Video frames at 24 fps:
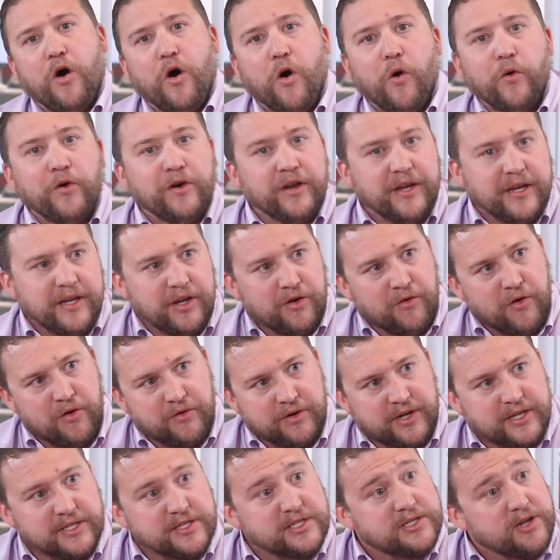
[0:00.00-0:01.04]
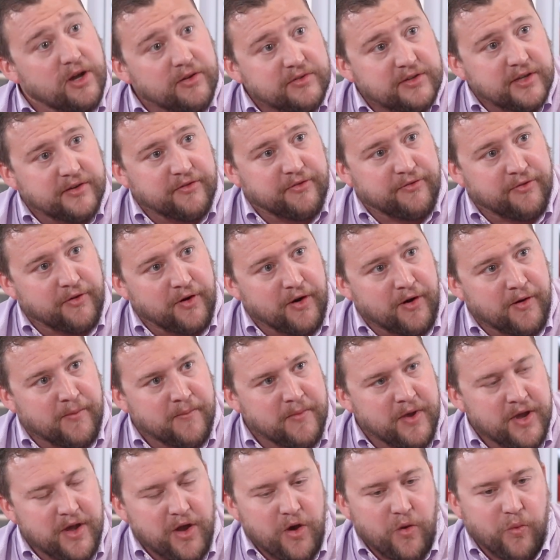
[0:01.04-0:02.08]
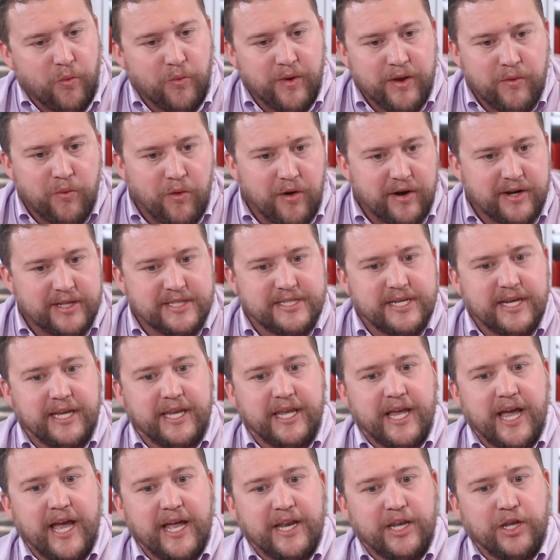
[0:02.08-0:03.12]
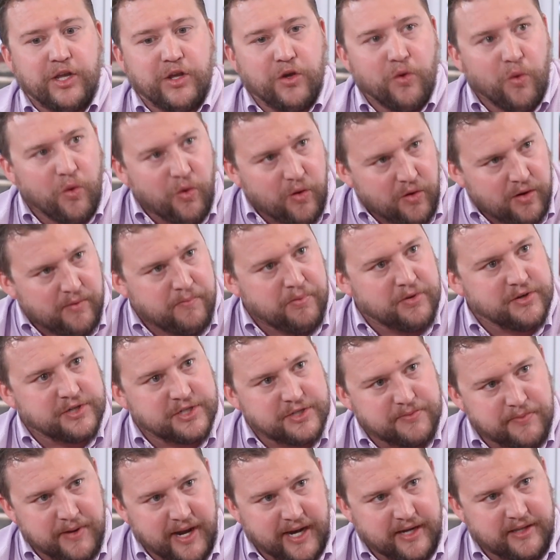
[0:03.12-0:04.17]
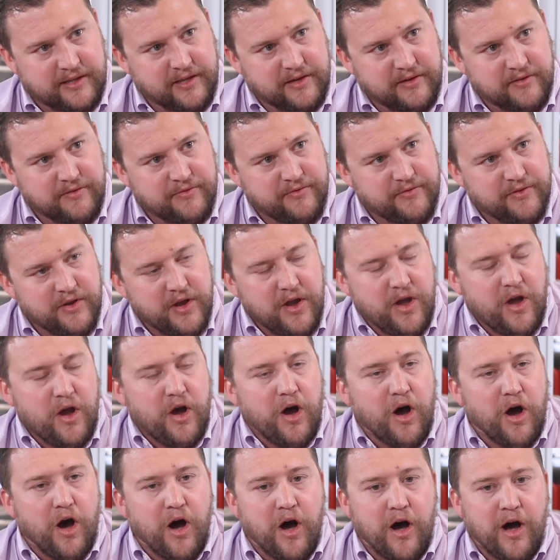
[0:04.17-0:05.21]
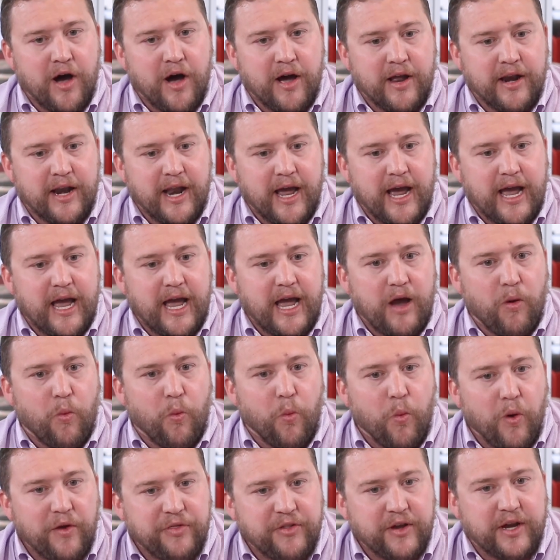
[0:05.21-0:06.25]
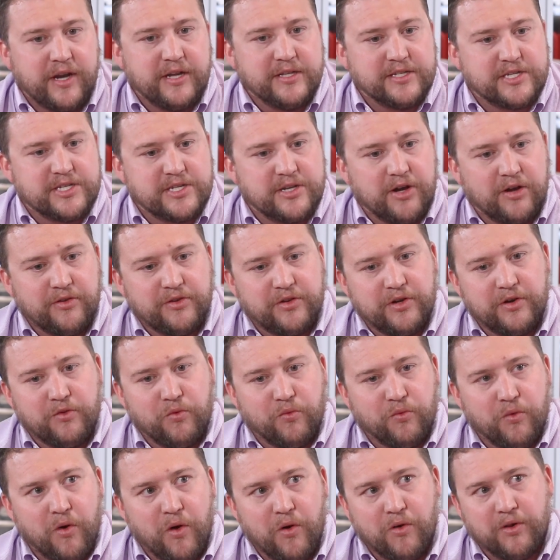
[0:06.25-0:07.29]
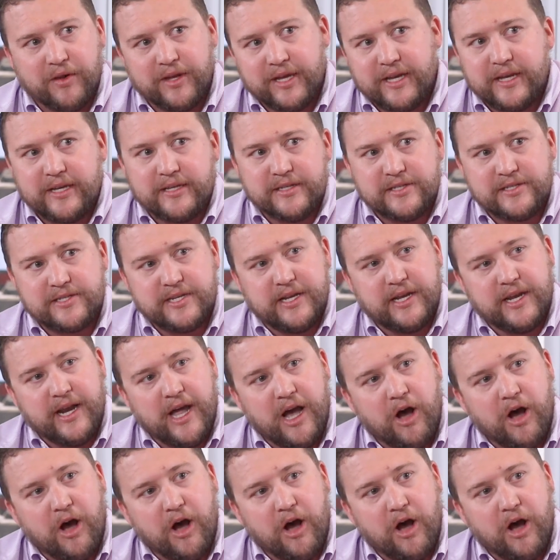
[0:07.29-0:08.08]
owning your own consultant firm, we wanted to get your perspective on what the consultant role is in